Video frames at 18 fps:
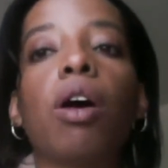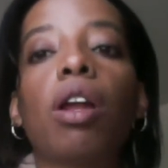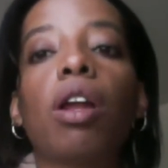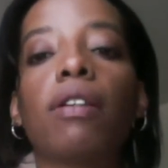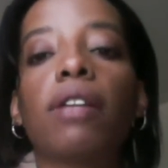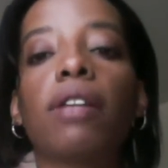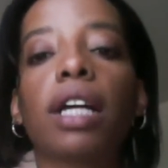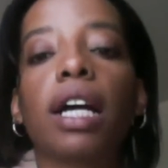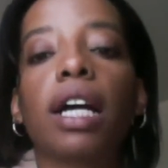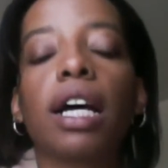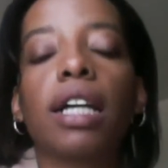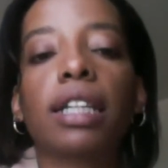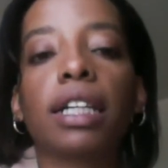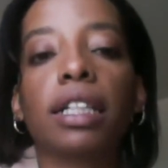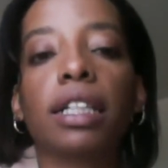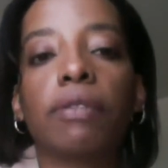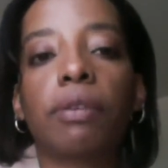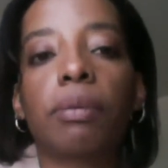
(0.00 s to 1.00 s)
all of the
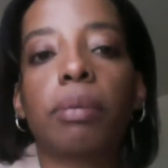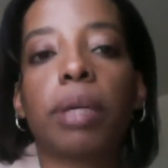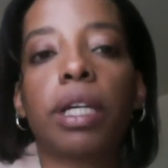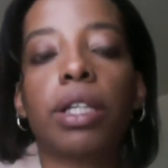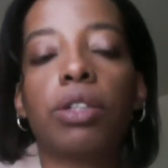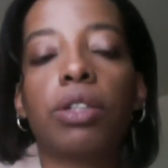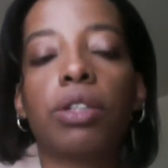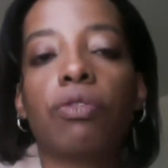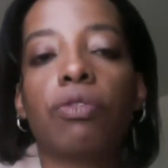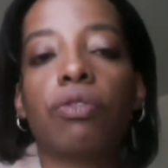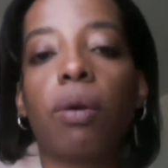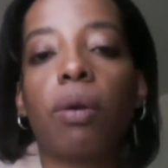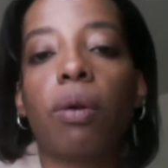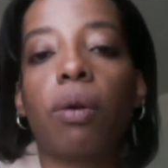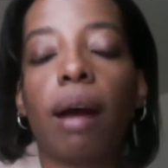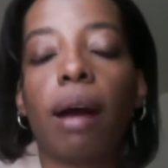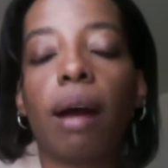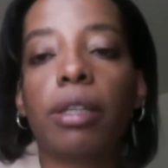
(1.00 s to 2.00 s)
contact information
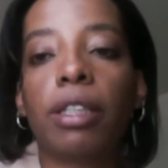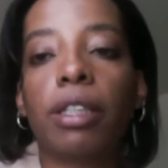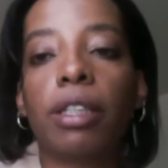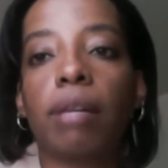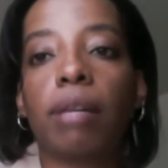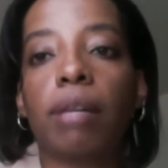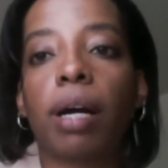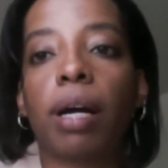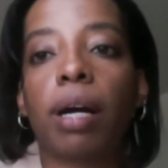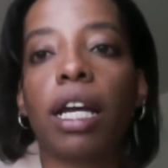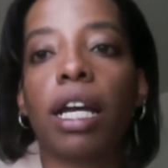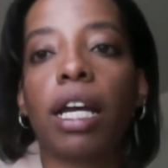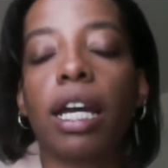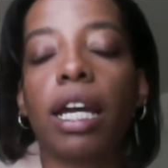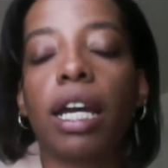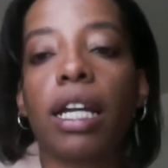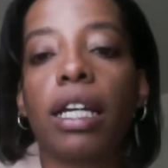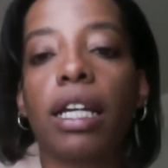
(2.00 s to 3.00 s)
for Robert Dunbar
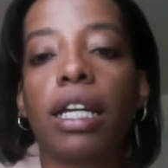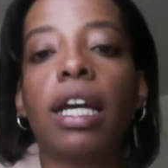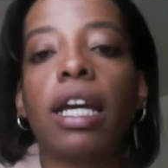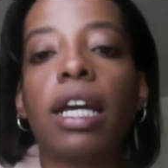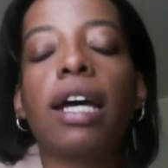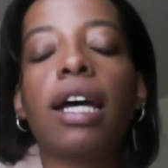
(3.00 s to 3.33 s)
in